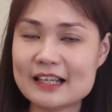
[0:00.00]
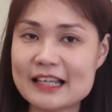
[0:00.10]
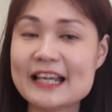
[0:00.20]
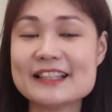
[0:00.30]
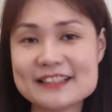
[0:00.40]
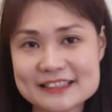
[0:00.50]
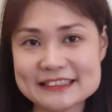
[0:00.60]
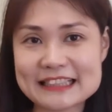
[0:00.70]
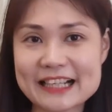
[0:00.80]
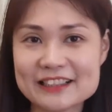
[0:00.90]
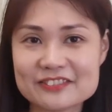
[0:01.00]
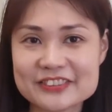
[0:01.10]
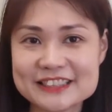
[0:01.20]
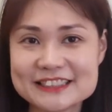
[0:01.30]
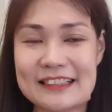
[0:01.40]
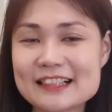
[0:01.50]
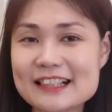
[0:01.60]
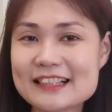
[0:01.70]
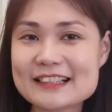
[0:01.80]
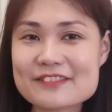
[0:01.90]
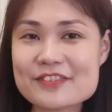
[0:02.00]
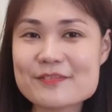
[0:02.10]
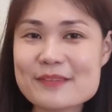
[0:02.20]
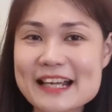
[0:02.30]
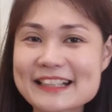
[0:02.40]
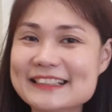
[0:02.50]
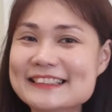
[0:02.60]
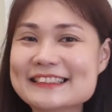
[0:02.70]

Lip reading: and the design of it. The fifth bag